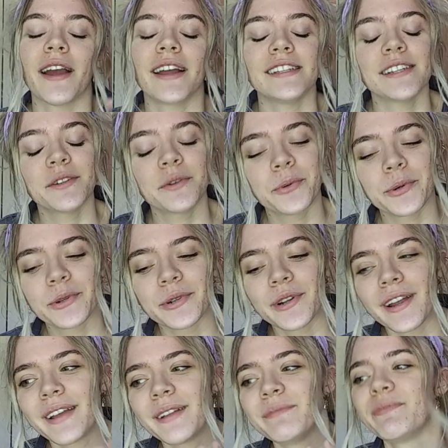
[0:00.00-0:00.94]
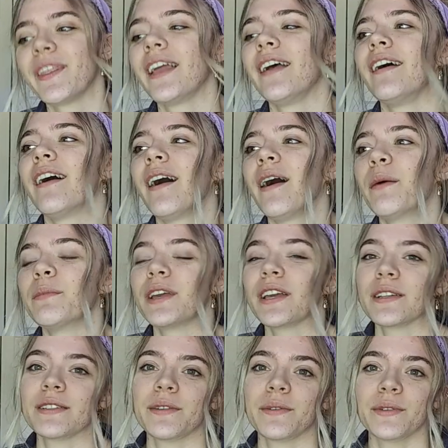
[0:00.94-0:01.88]
I did order it um,
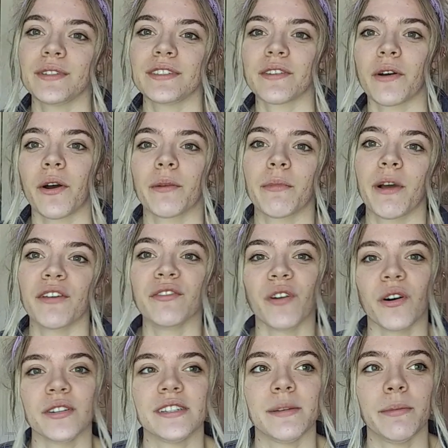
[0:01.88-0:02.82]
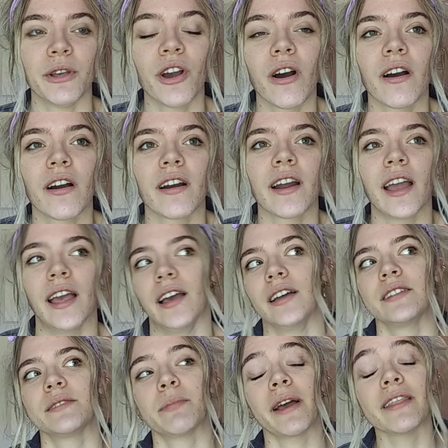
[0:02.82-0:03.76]
because it was on my fall T B R
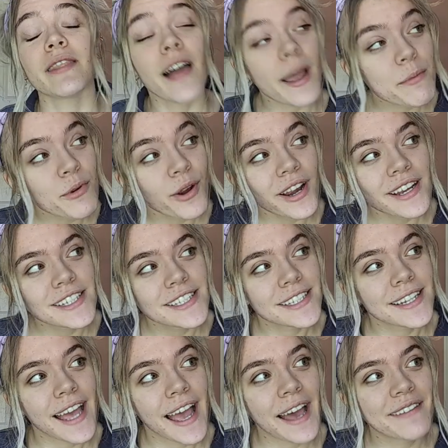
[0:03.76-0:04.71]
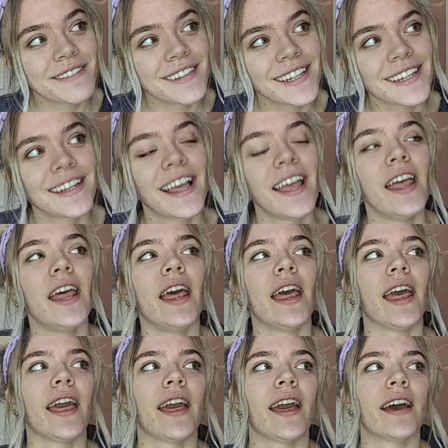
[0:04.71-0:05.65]
and my library didn't have it,
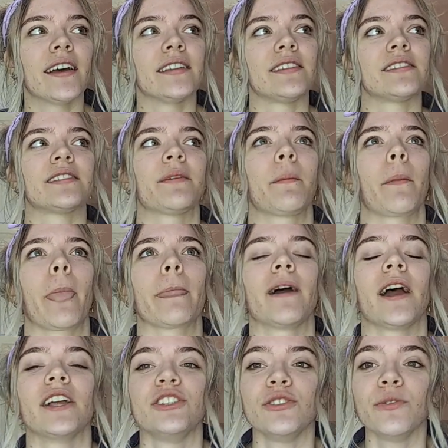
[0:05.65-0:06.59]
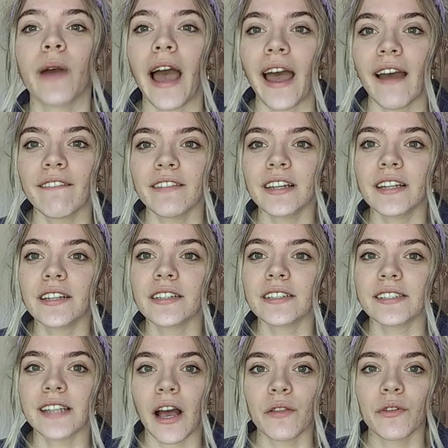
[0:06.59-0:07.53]
and I do have
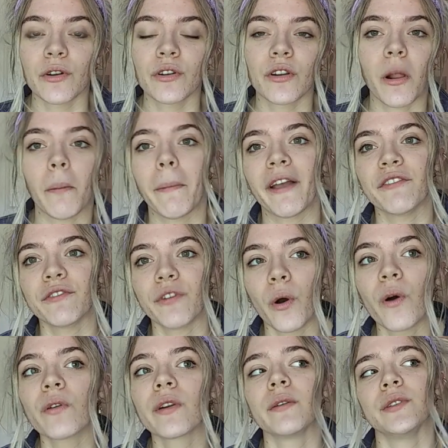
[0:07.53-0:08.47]
it downloaded on my phone.